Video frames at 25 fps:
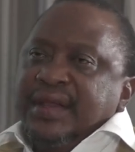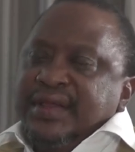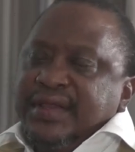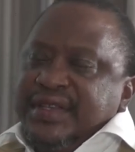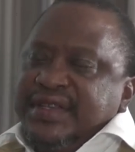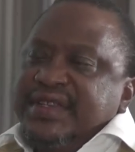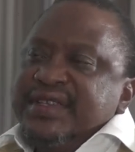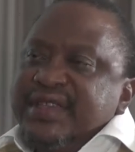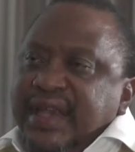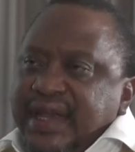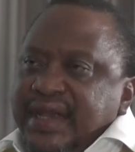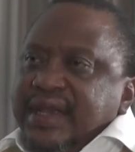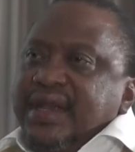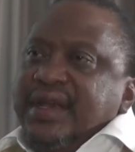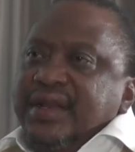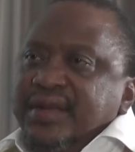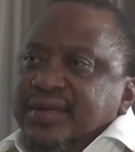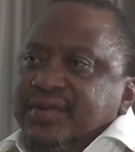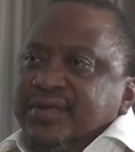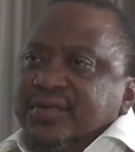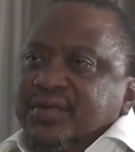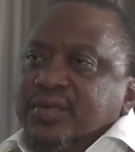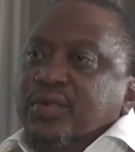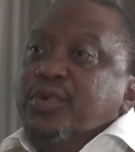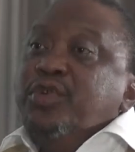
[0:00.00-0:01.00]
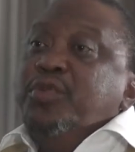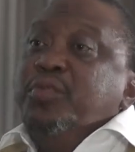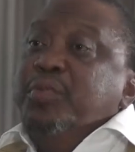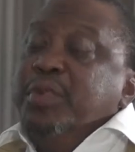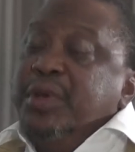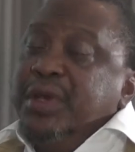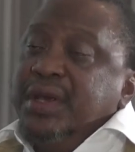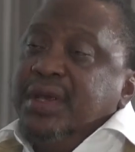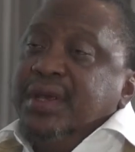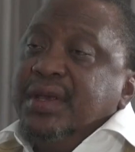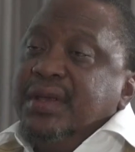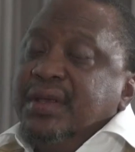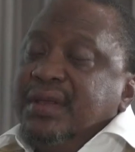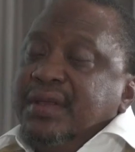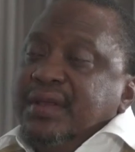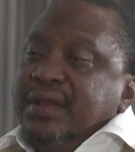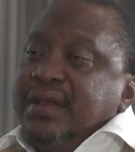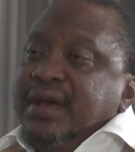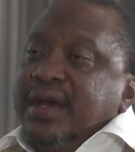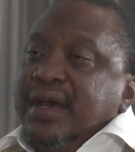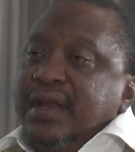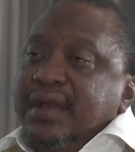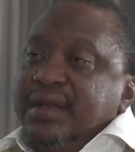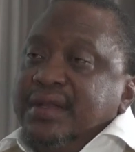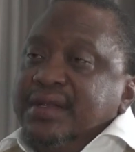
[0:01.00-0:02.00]
The second would be
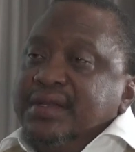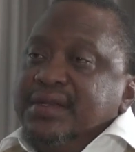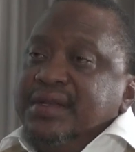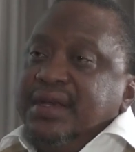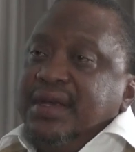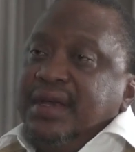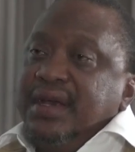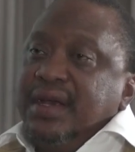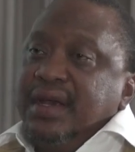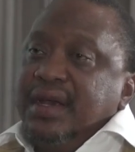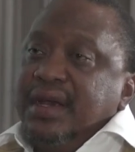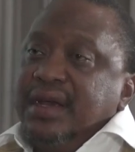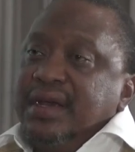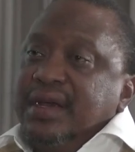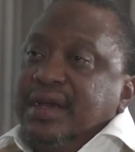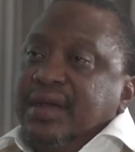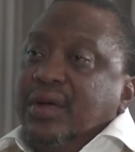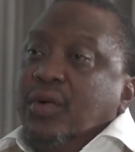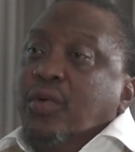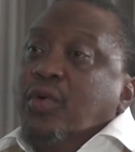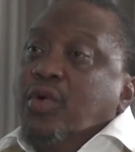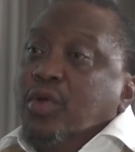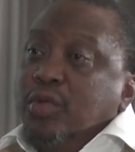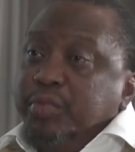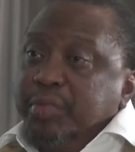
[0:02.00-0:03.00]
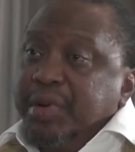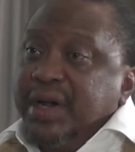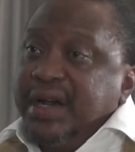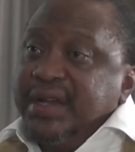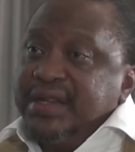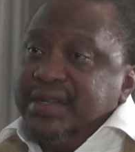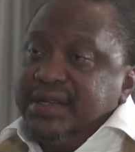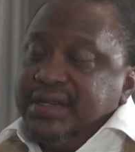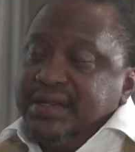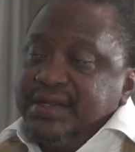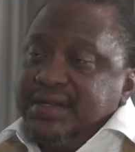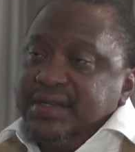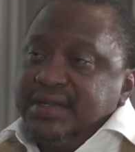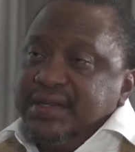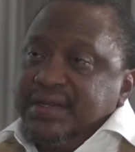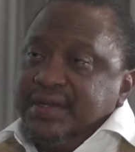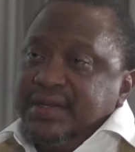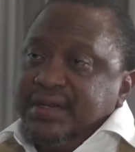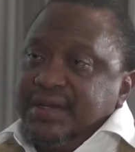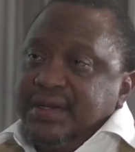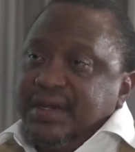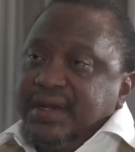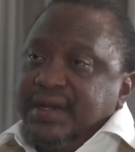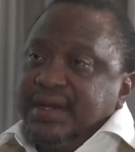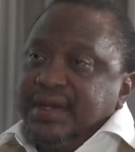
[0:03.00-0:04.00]
that all parties,
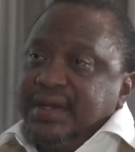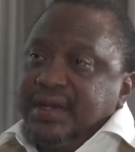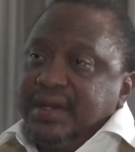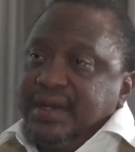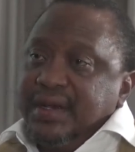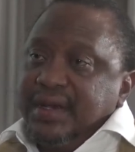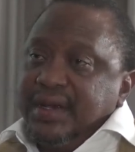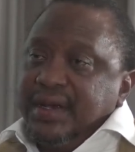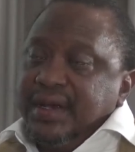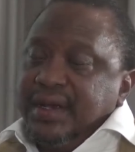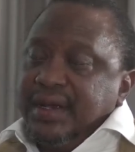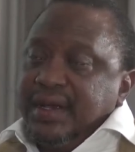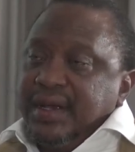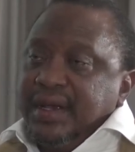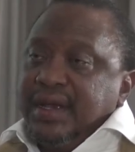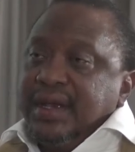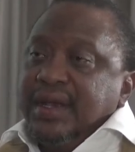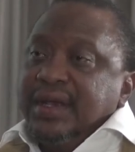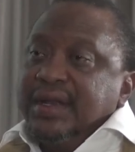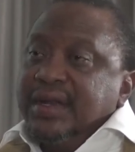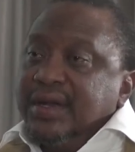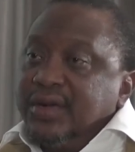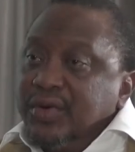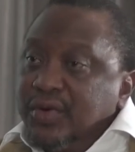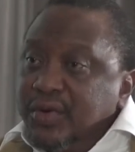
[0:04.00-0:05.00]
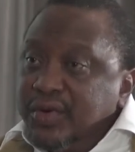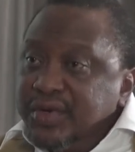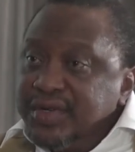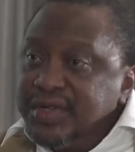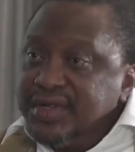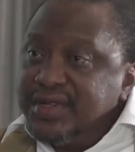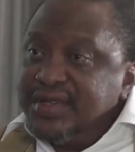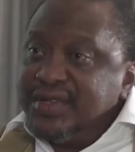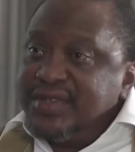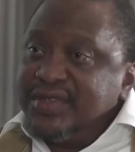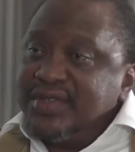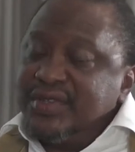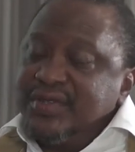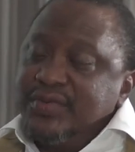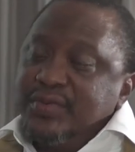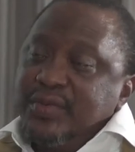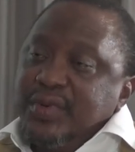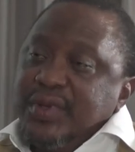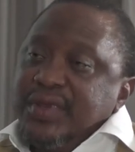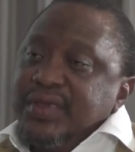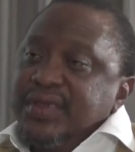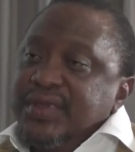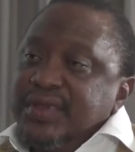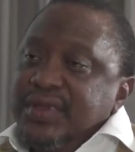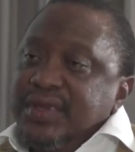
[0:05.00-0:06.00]
yeah, in accordance
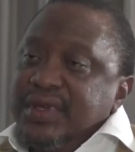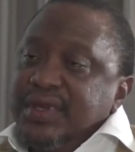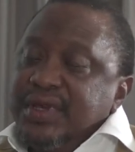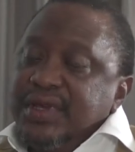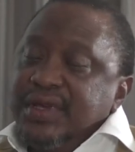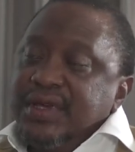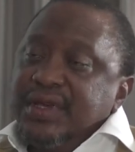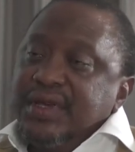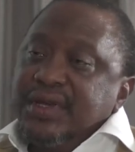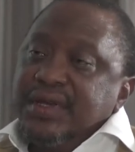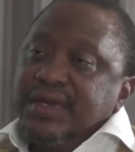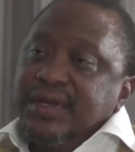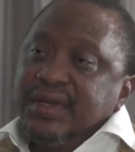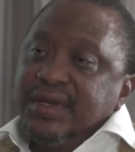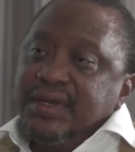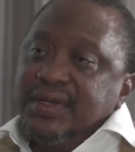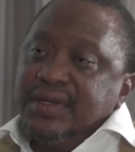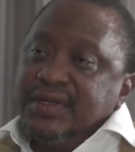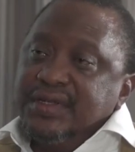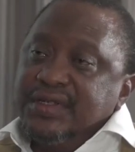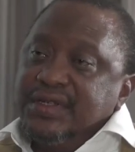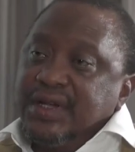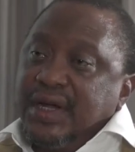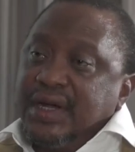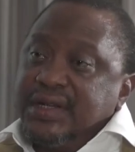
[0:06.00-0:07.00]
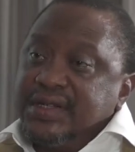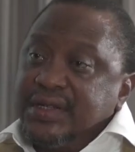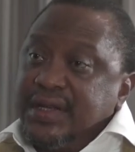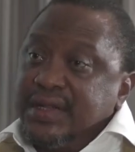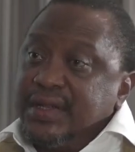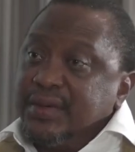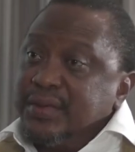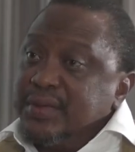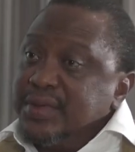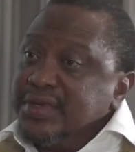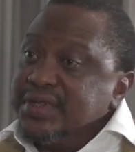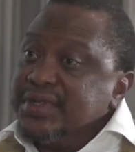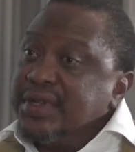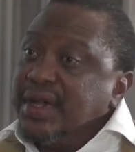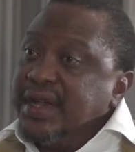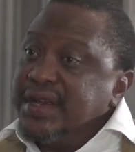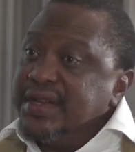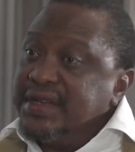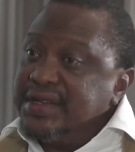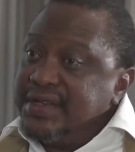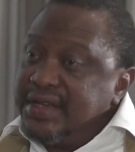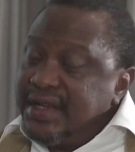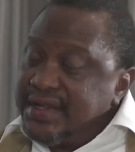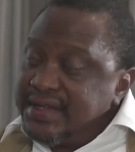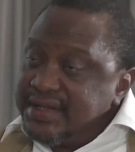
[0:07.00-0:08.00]
with the charter that was
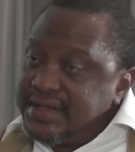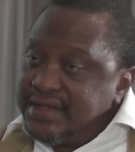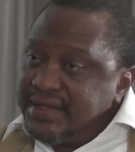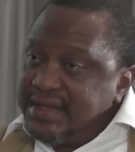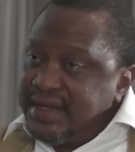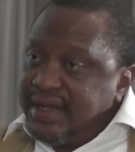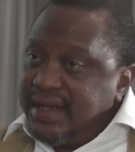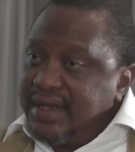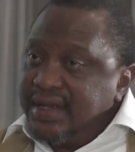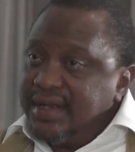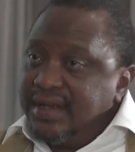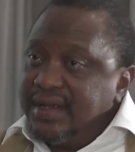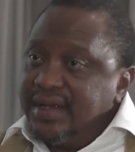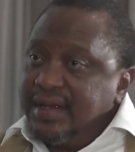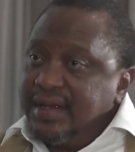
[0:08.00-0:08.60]
signed yesterday,